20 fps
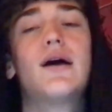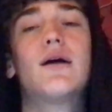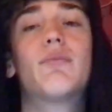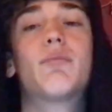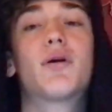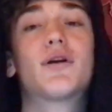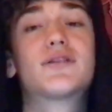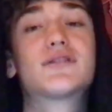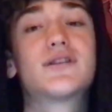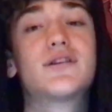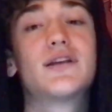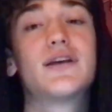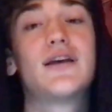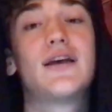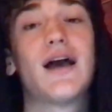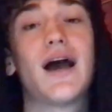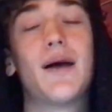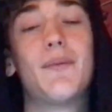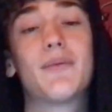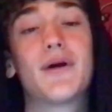
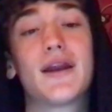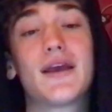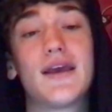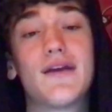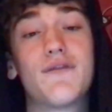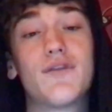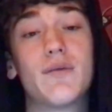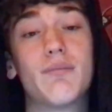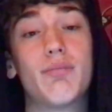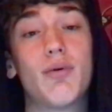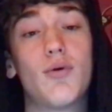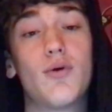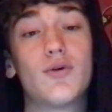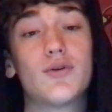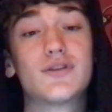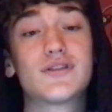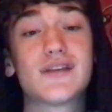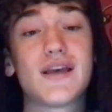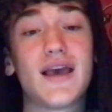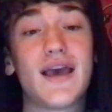Personally, I'm going to give the
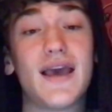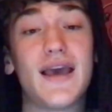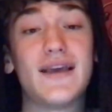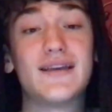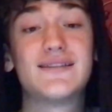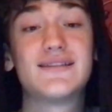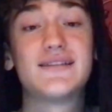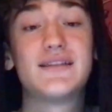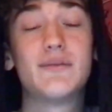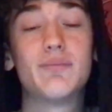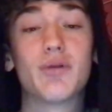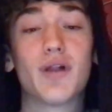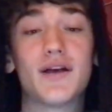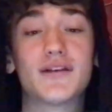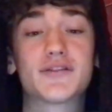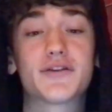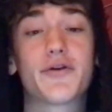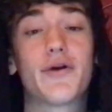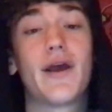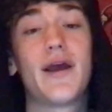Bulls a
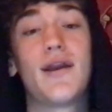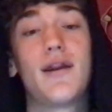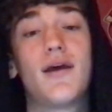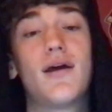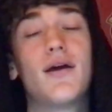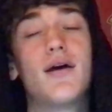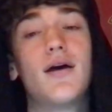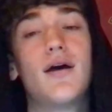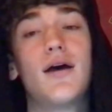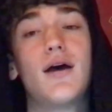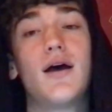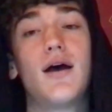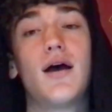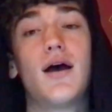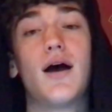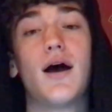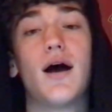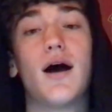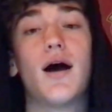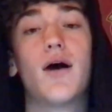C-plus grade.
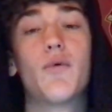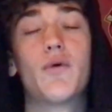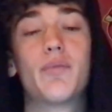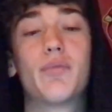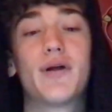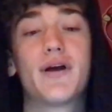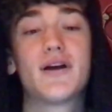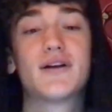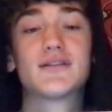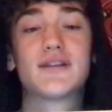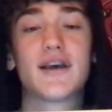With players